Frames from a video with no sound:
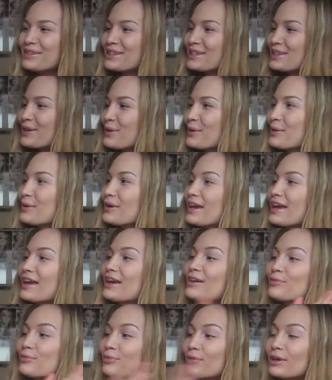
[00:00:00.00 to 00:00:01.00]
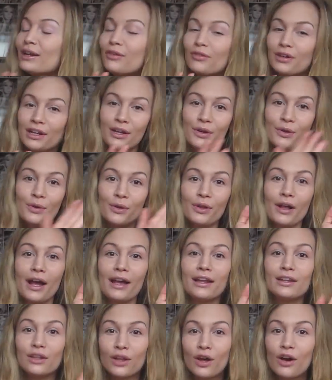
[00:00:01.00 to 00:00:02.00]
So really, really cool.
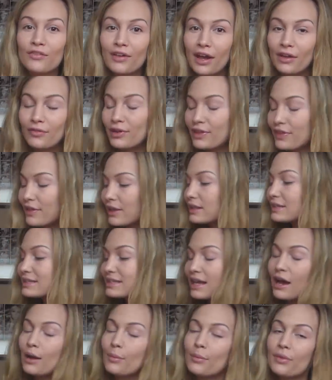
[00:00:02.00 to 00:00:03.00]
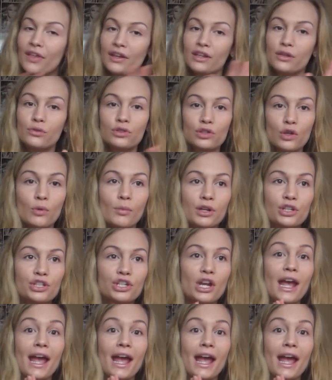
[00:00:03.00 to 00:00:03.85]
I love everything, Sam. Thank you so much